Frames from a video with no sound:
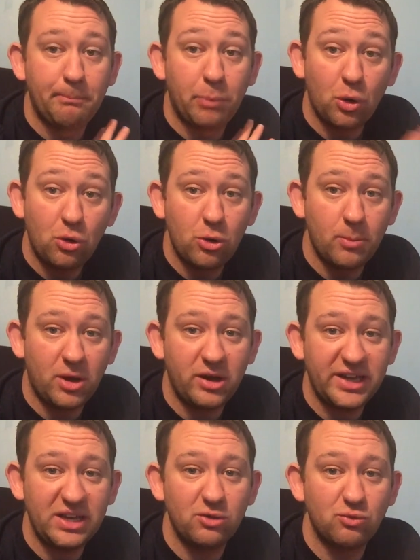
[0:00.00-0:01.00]

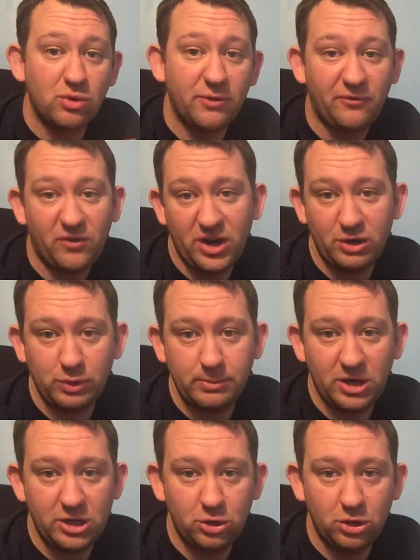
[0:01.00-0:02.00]
Boromite refinery
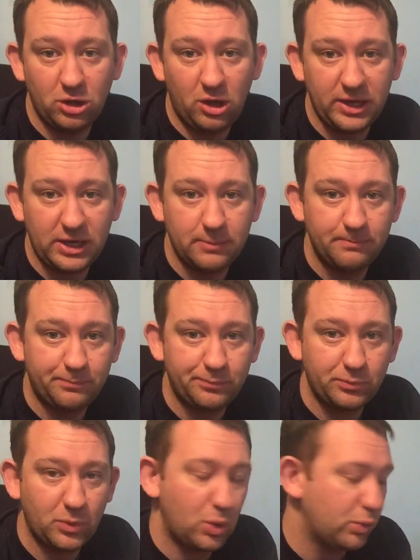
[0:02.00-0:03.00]
might look like.
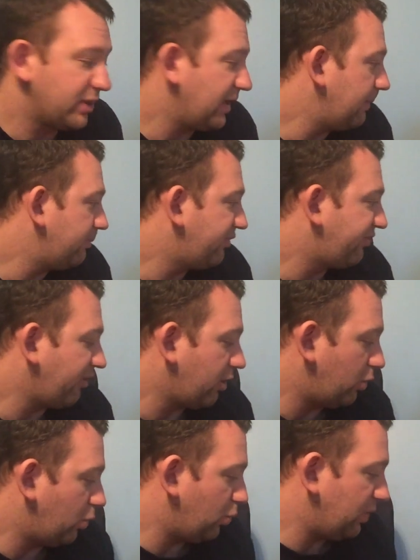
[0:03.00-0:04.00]
Okay,
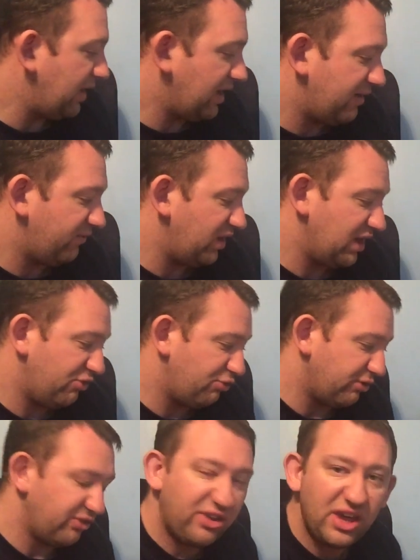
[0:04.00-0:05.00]
so we have the
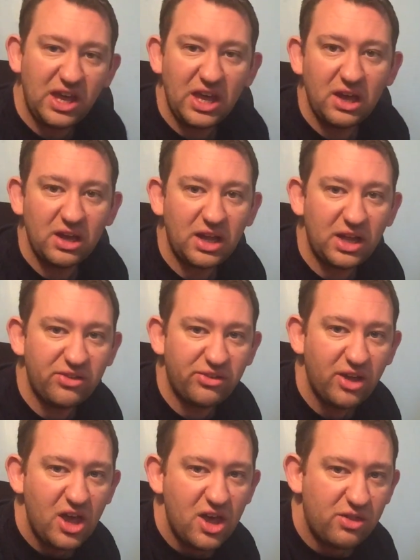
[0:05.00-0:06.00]
entrance here.
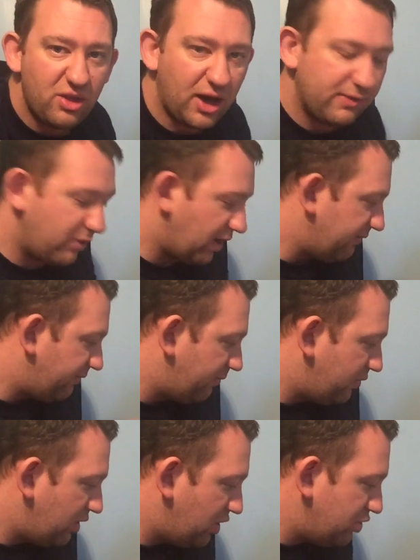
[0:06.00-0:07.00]
I've
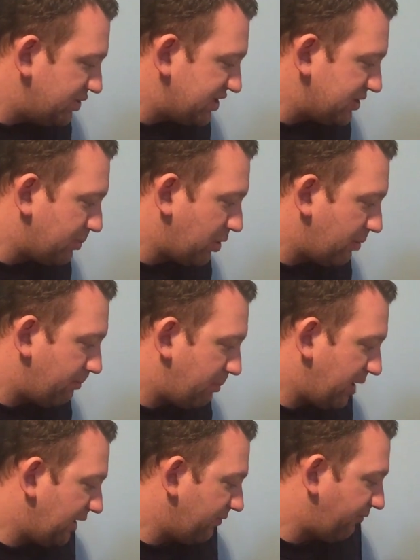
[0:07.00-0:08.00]
used this
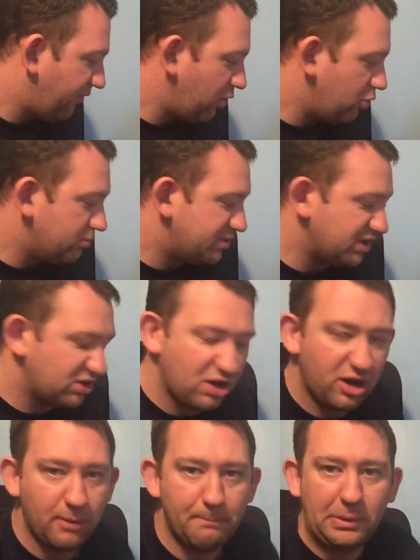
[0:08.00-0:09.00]
pink foam to
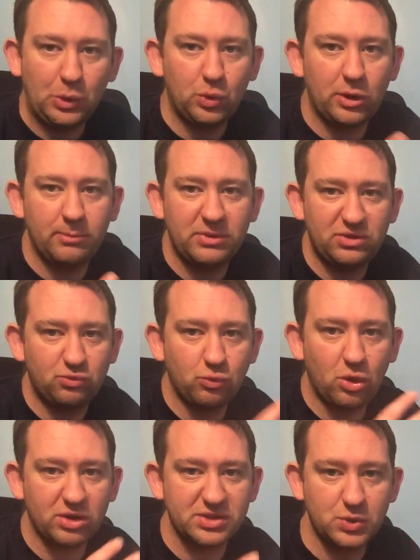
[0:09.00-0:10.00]
kind of build up these
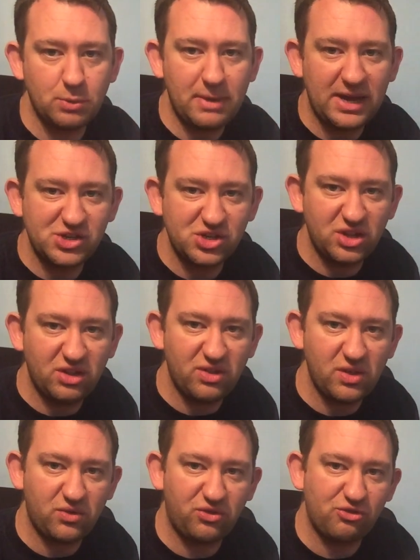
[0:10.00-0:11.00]
rocks, to imagine that
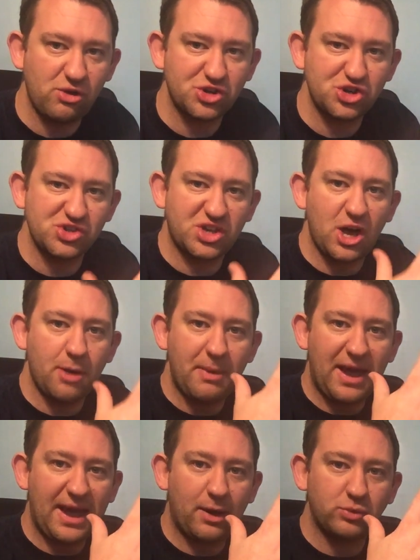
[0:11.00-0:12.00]
the structures
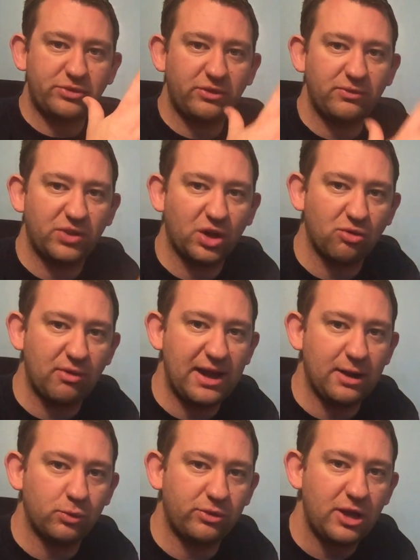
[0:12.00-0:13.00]
come out of the
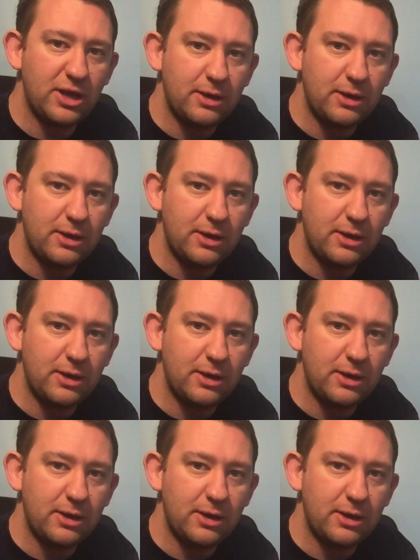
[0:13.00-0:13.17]
ground,